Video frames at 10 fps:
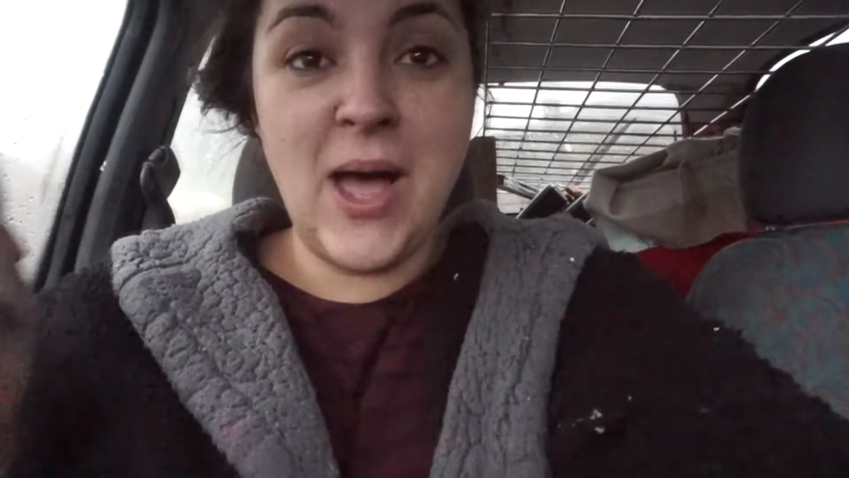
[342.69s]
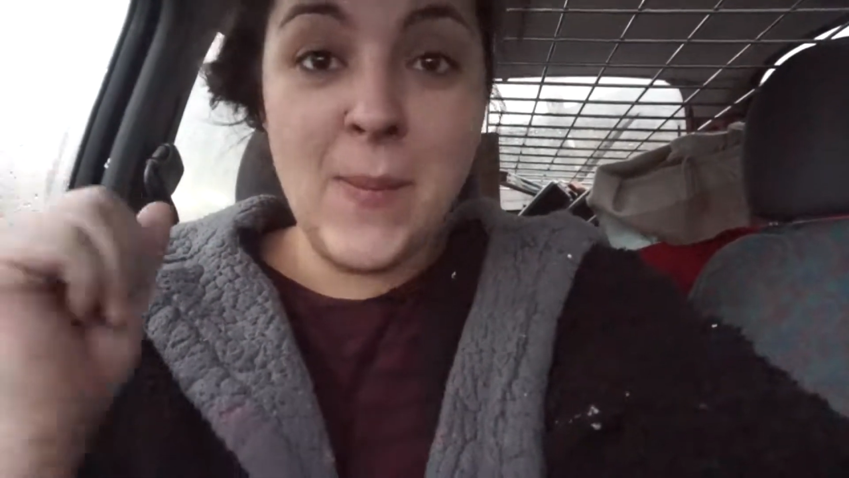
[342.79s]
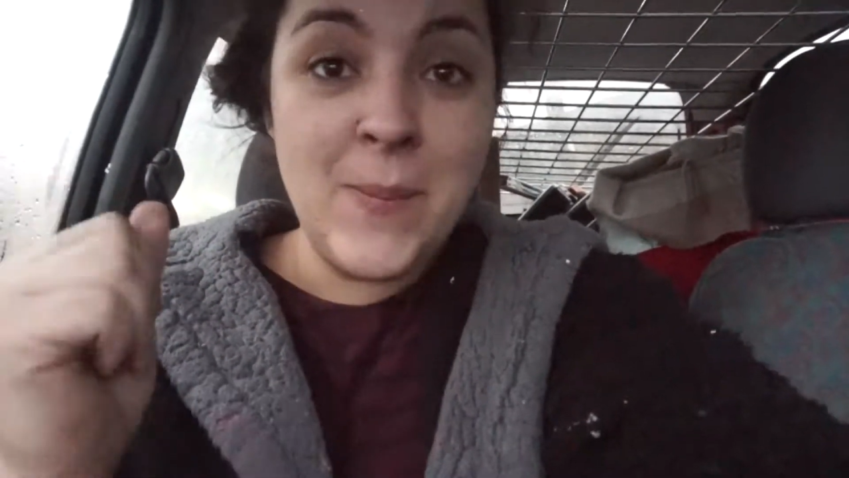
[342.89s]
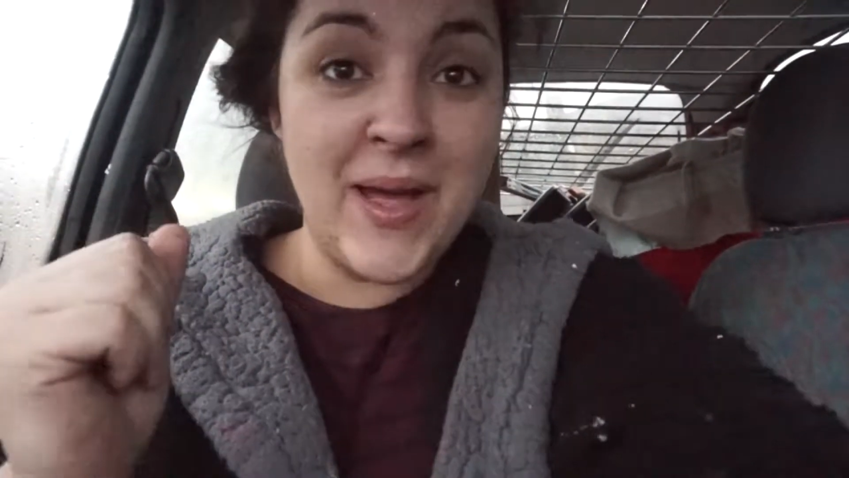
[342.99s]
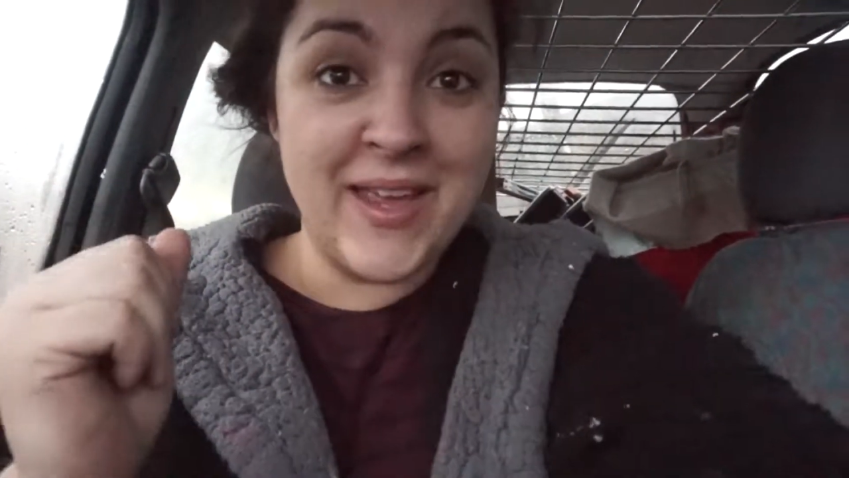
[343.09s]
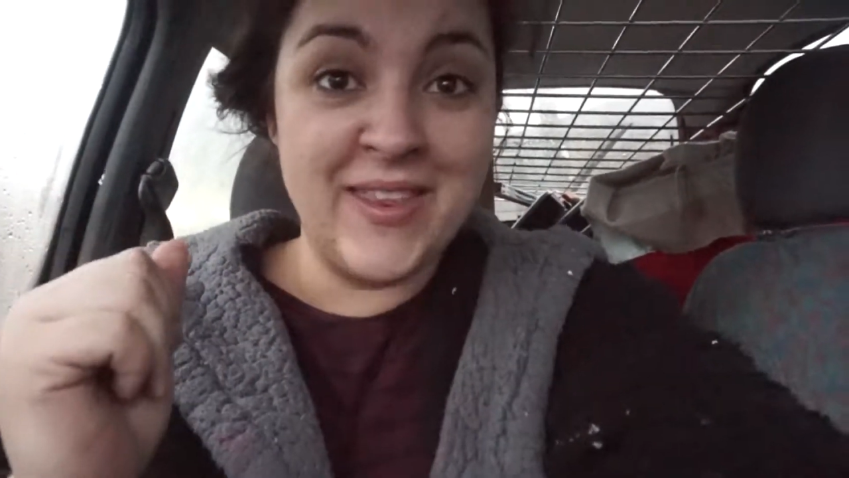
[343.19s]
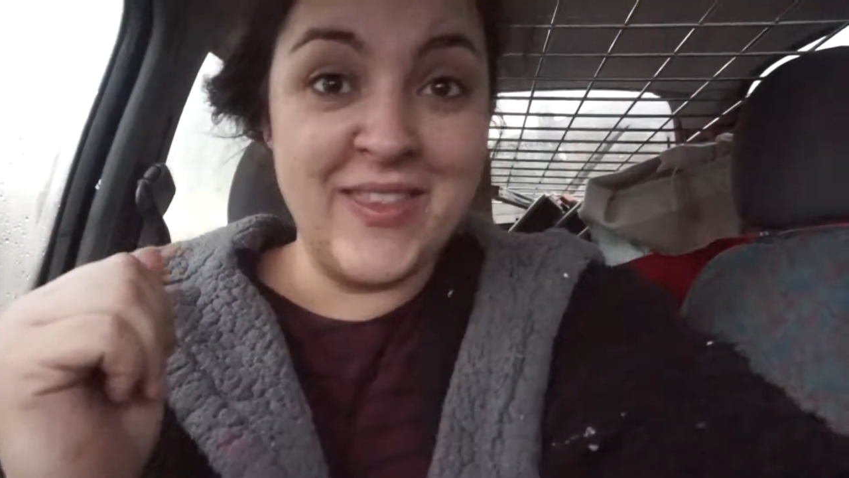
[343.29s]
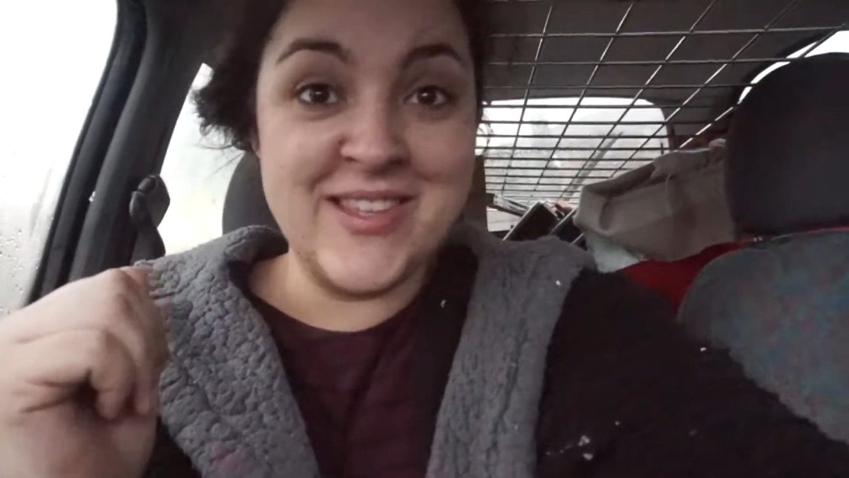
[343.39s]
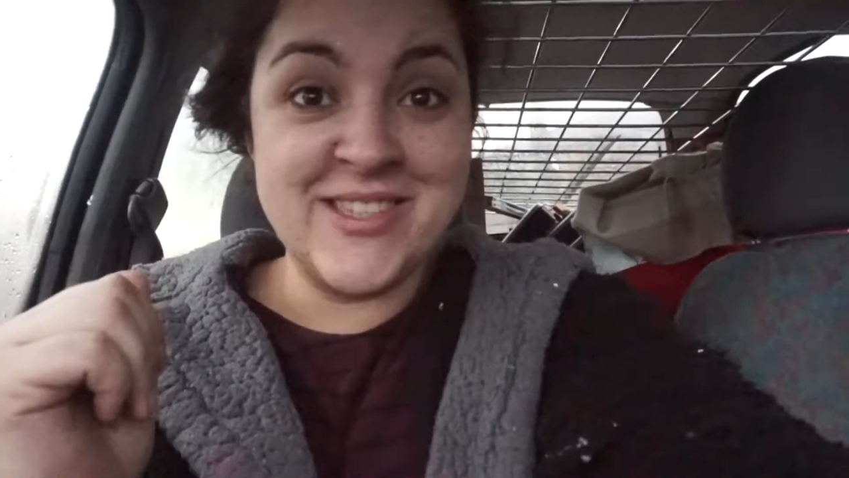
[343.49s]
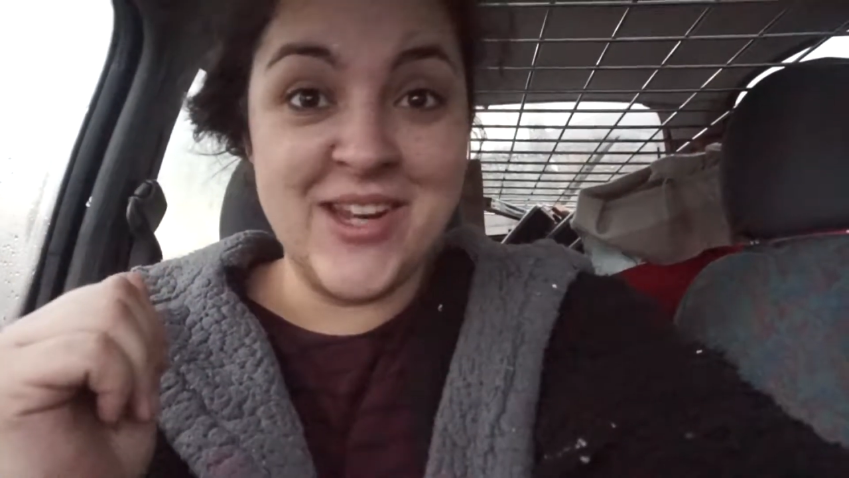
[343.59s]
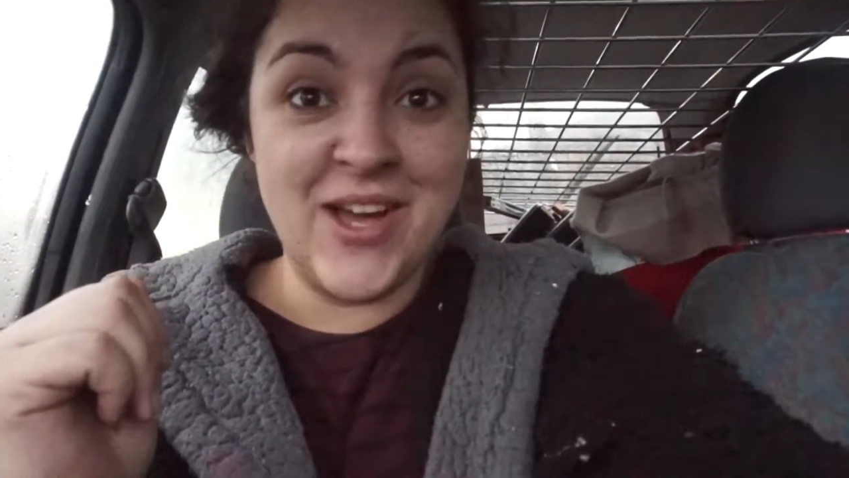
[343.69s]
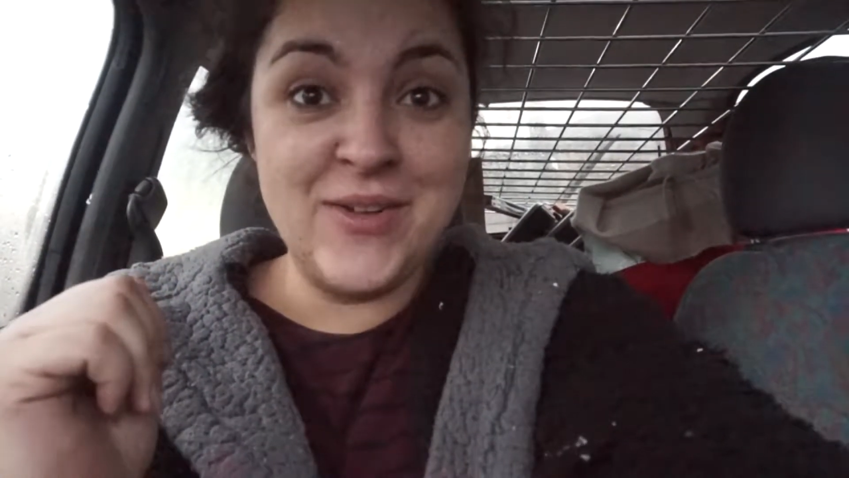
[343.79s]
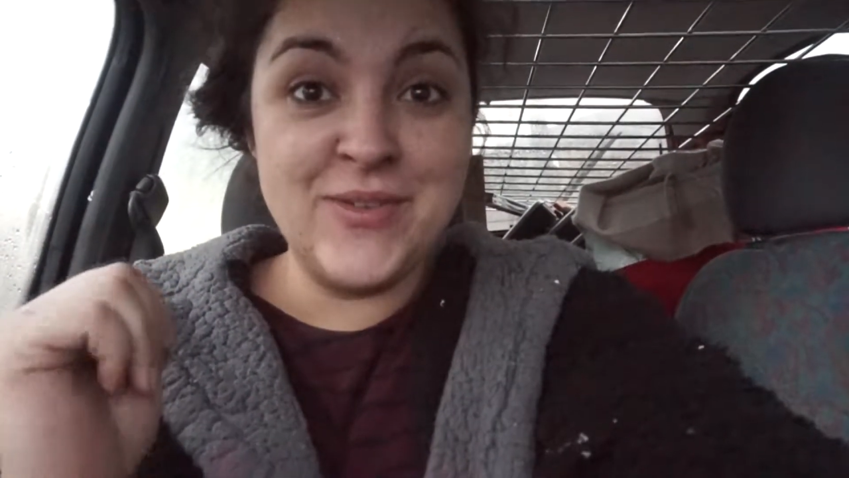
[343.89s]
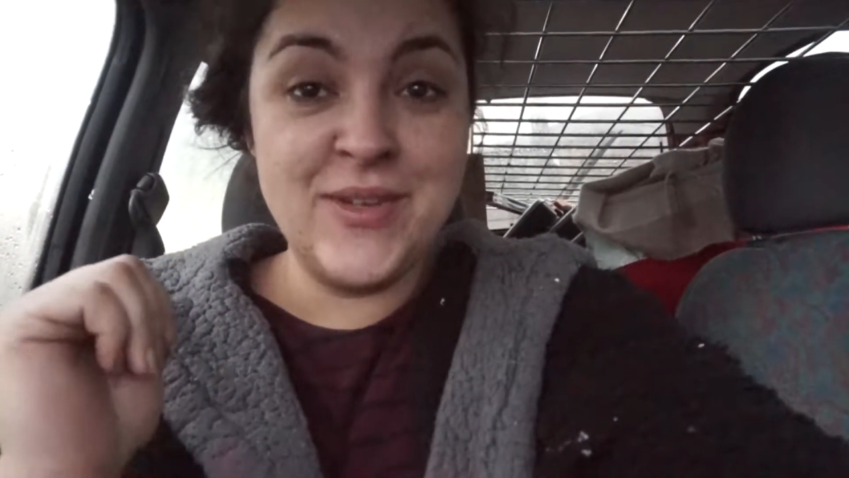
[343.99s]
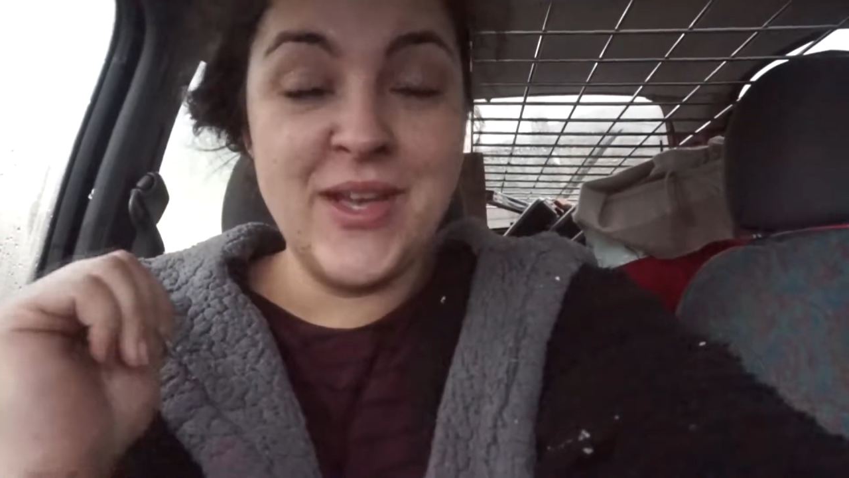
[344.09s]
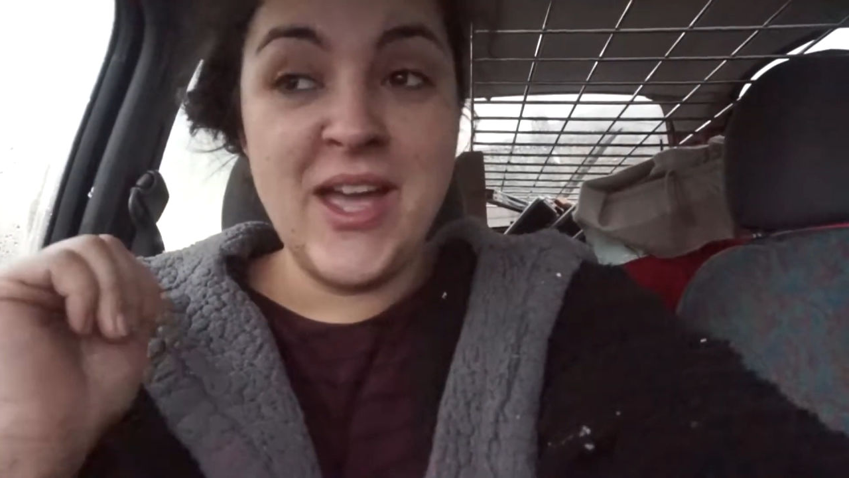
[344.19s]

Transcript: unpacking this stuff,